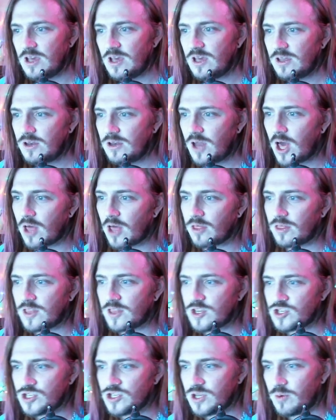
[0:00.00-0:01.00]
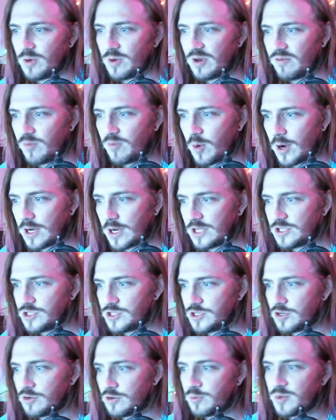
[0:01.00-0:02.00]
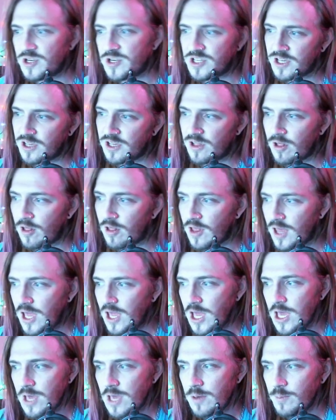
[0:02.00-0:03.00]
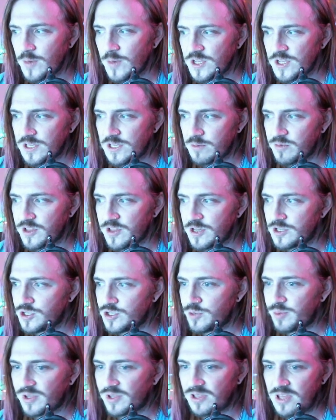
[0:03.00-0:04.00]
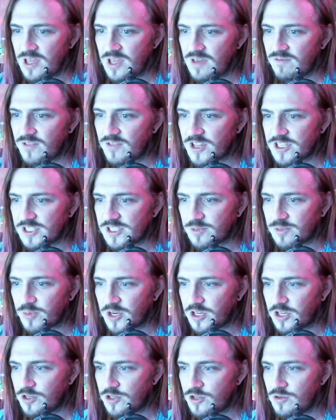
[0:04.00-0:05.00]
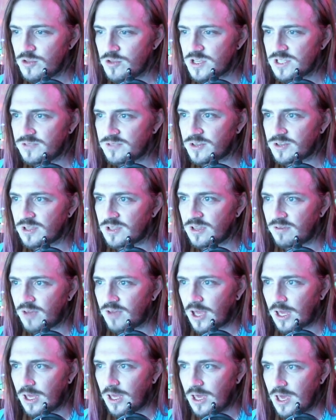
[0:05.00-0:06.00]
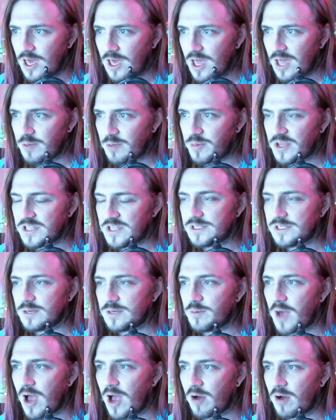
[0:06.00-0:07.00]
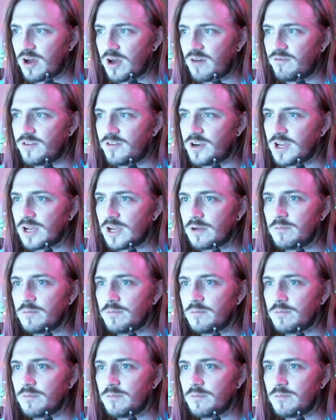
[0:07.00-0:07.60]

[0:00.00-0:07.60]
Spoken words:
Not that she would have wanted to, particularly, but simply to believe that someone could do this for a living had been somehow comforting.